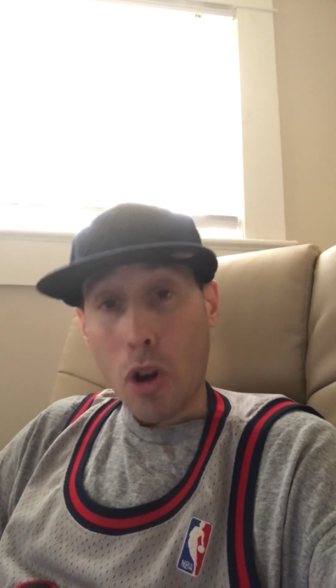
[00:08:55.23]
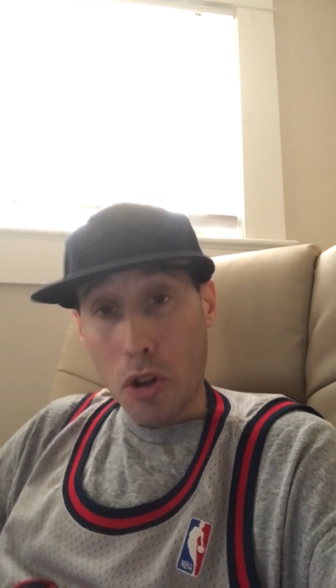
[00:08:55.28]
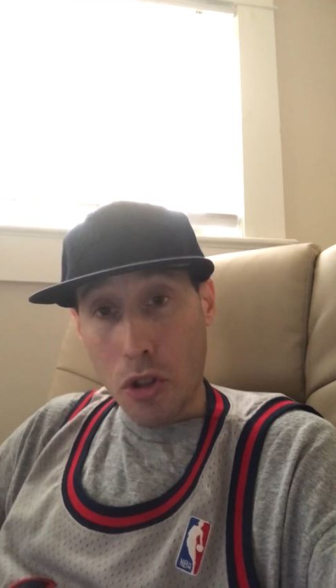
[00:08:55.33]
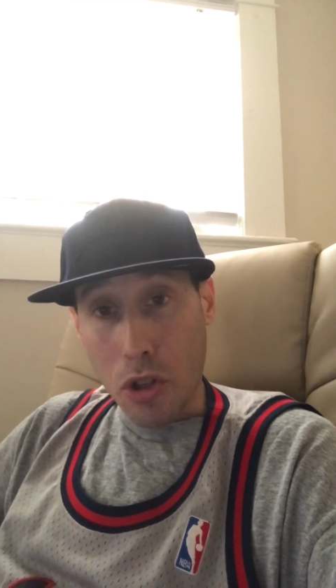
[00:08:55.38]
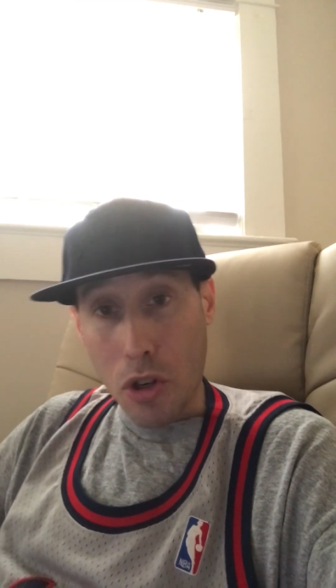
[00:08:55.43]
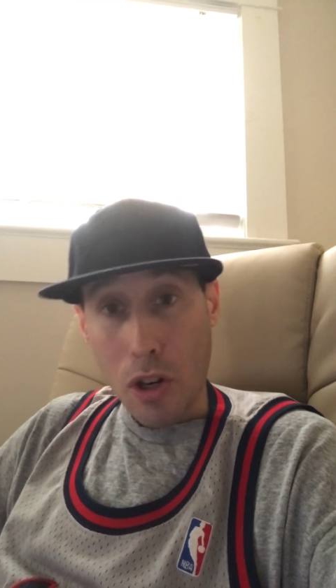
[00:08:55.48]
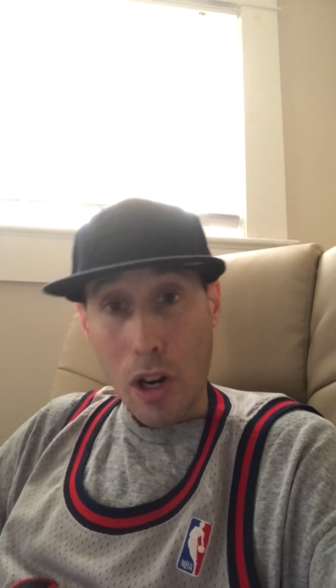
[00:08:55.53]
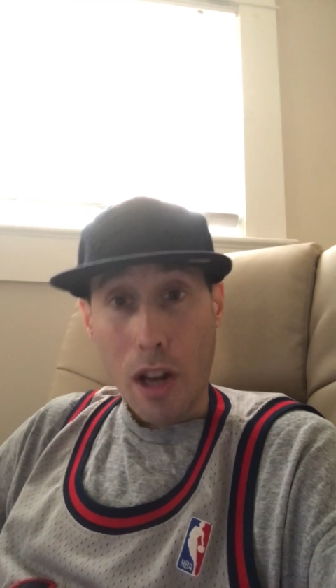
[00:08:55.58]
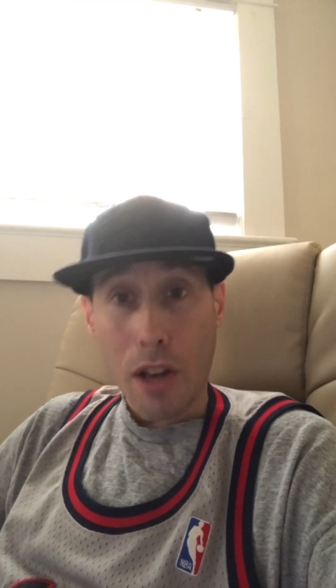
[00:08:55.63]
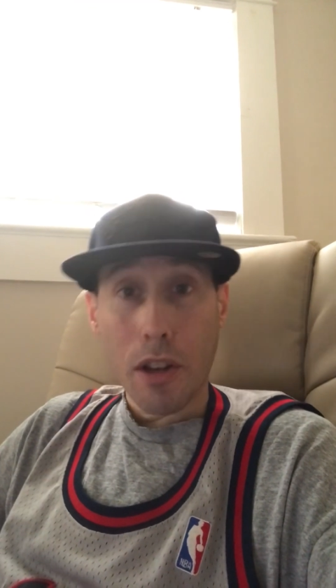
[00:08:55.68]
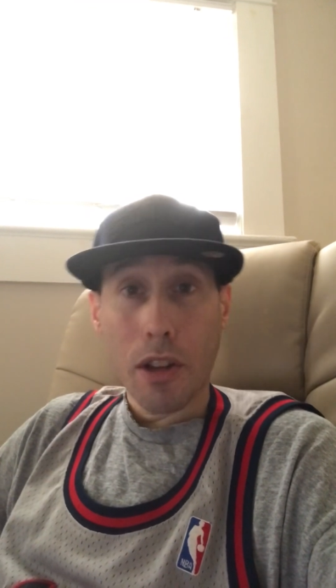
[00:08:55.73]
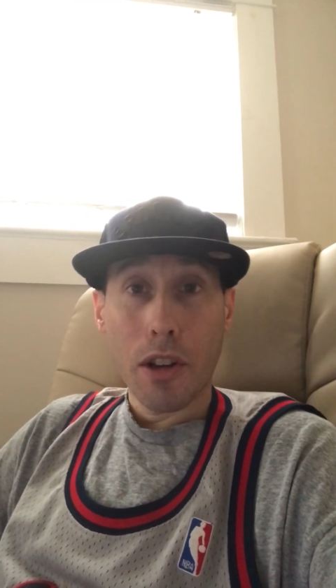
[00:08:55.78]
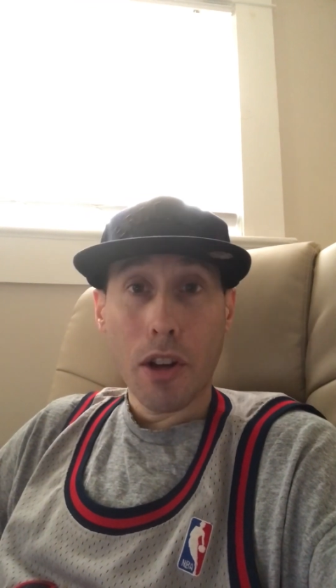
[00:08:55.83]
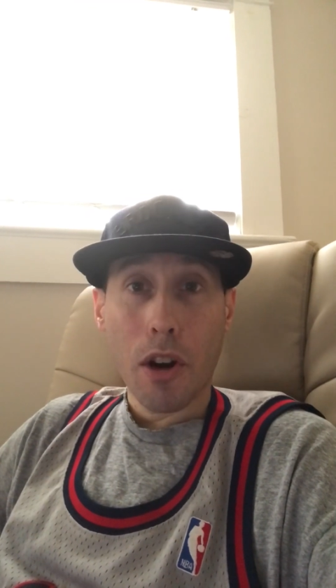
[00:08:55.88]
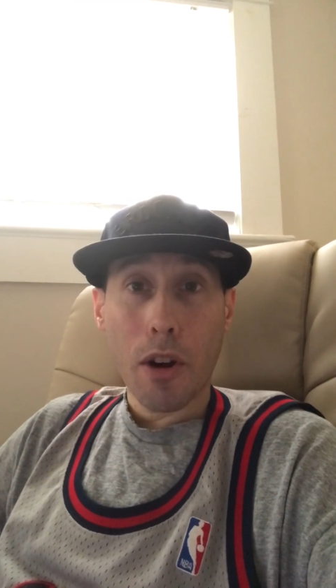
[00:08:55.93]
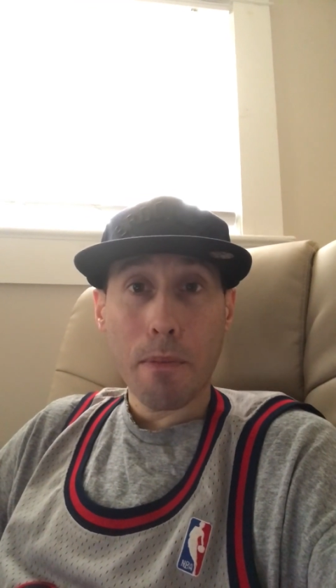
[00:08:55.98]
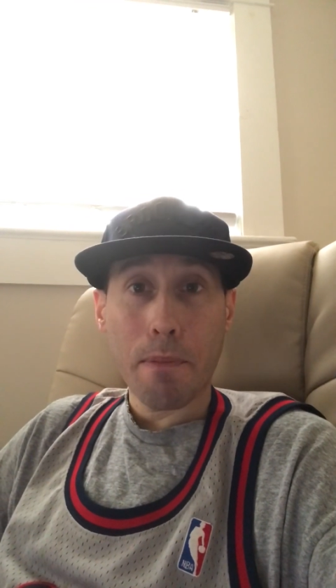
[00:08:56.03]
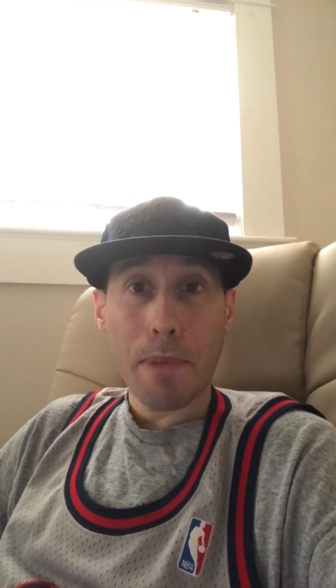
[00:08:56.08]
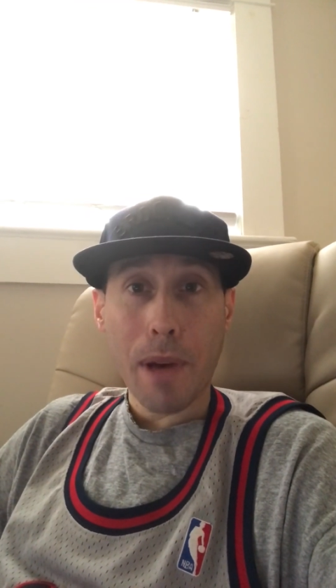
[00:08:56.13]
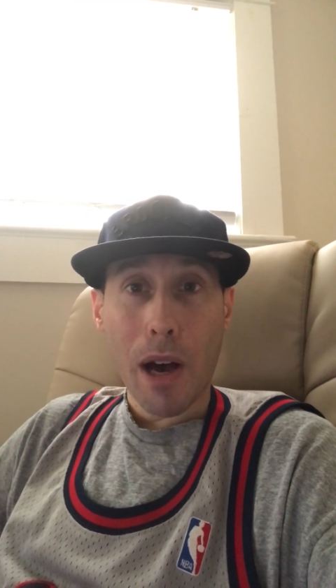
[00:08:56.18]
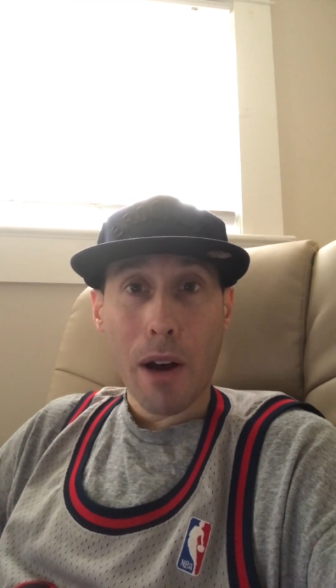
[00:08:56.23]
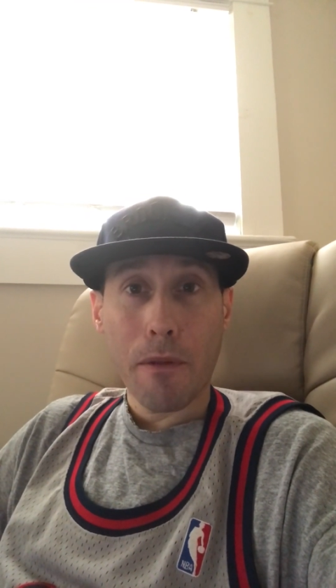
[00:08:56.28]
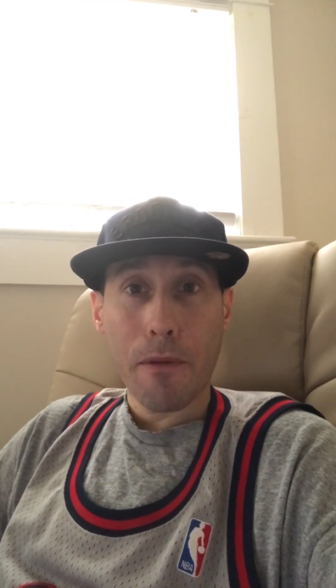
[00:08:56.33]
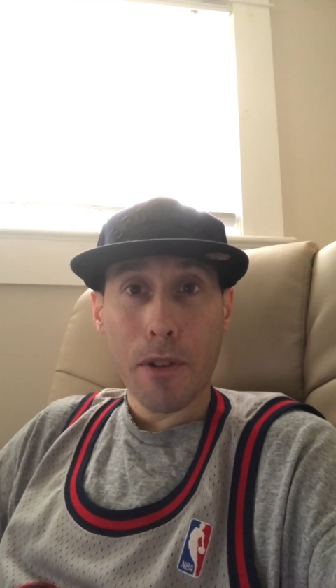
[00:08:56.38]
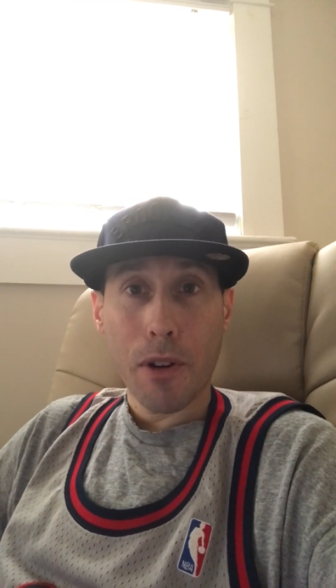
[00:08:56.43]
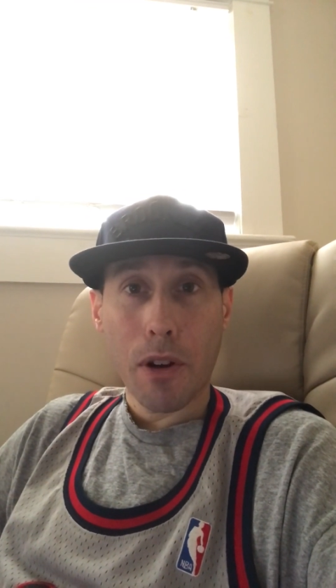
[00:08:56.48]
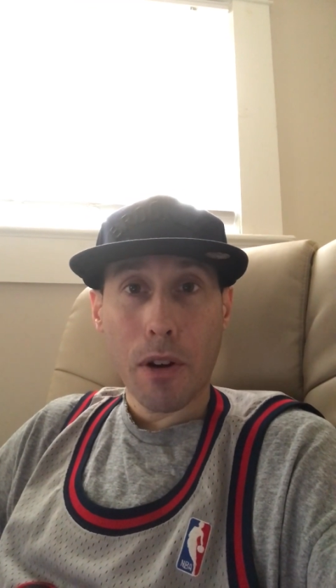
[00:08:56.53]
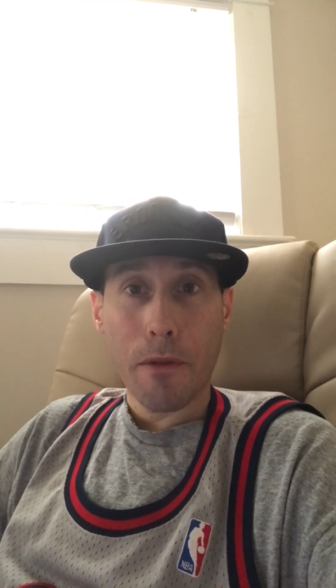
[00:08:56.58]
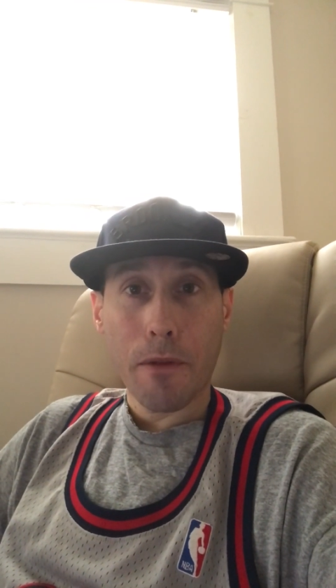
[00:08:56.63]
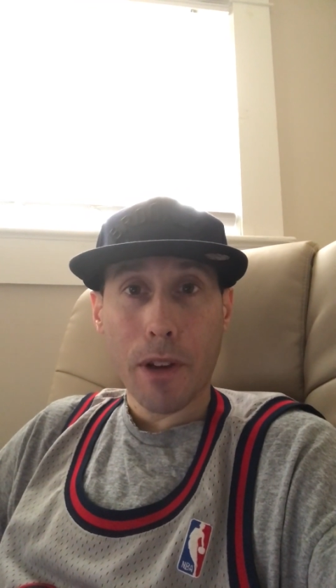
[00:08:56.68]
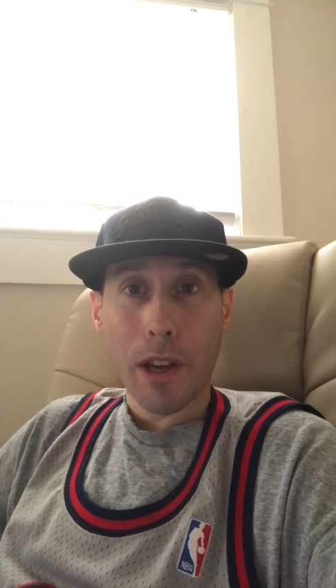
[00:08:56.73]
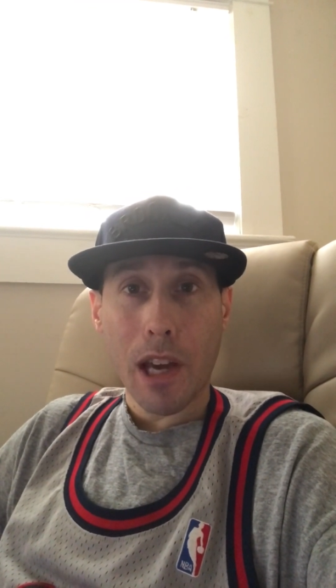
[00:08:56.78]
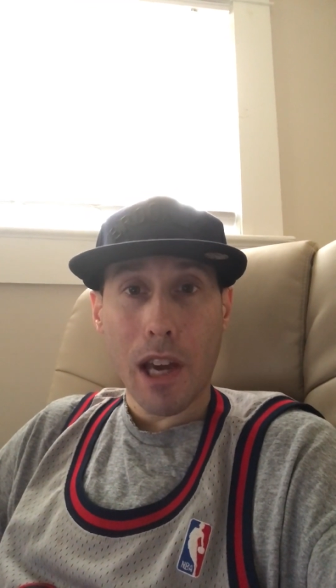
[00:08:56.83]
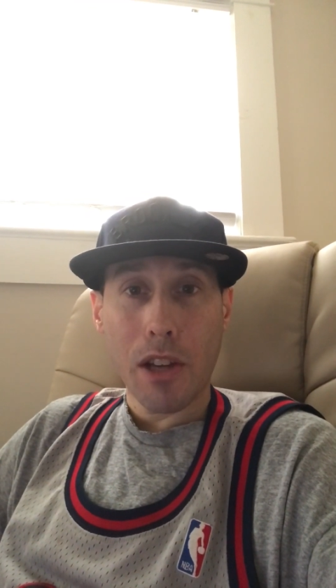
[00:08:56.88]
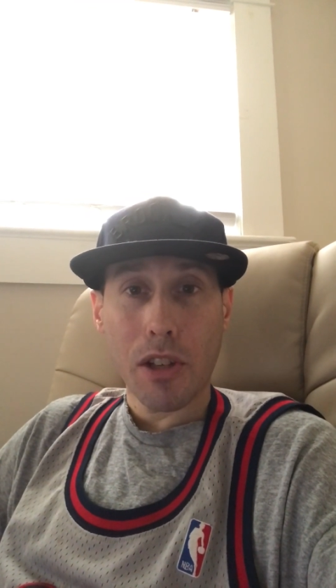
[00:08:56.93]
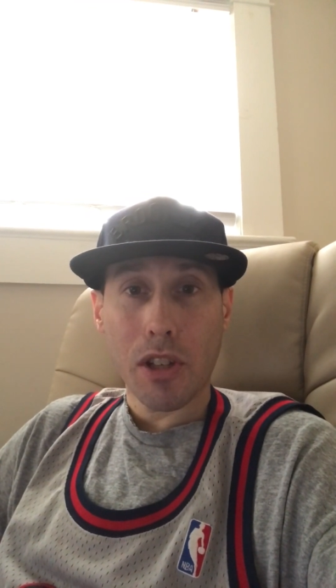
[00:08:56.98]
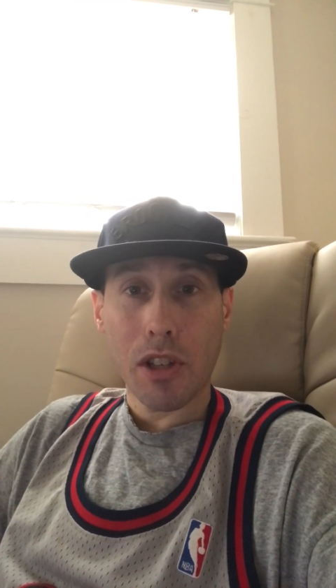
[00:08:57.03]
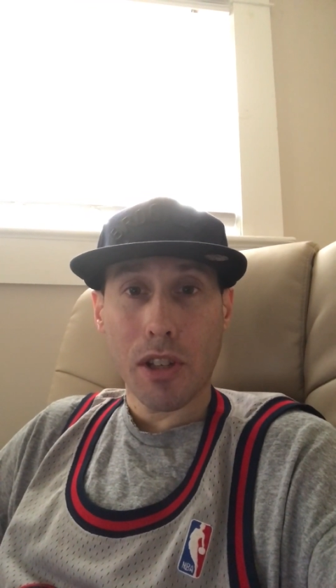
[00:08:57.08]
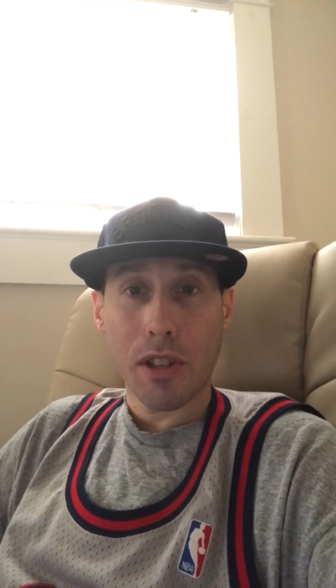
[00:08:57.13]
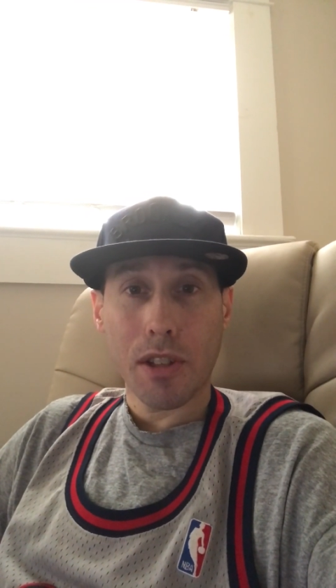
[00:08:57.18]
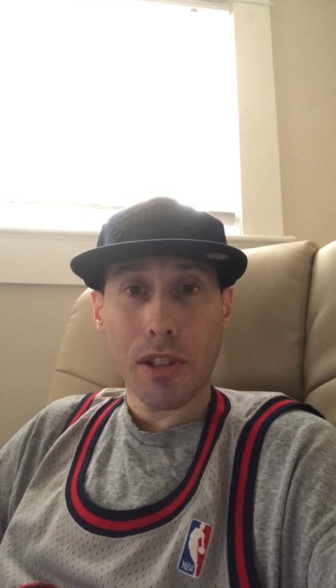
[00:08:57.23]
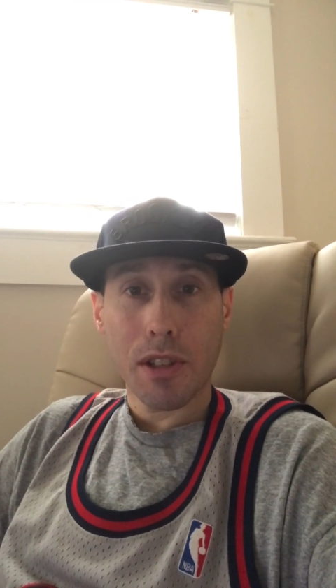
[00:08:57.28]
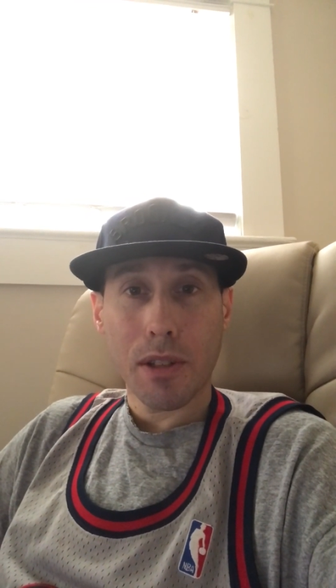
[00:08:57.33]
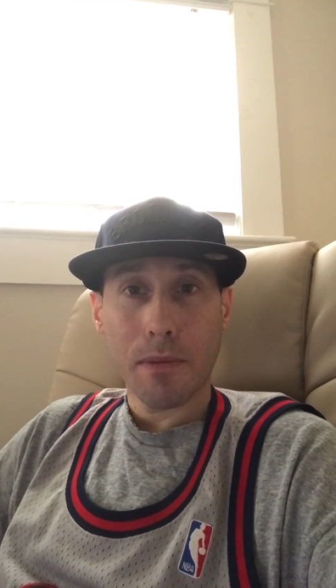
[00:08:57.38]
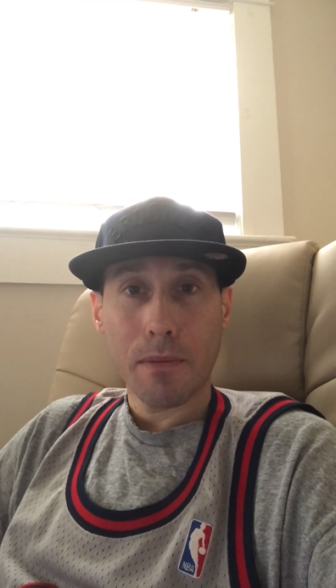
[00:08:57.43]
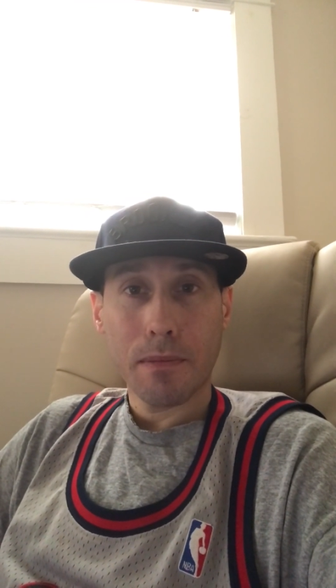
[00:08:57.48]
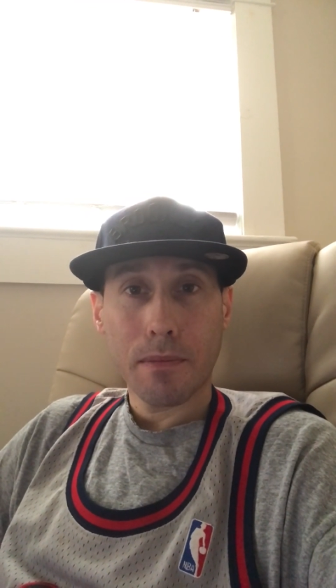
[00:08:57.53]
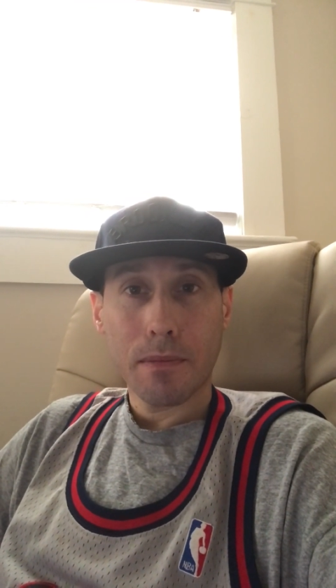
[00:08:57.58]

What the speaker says: Turn on the bell for notifications.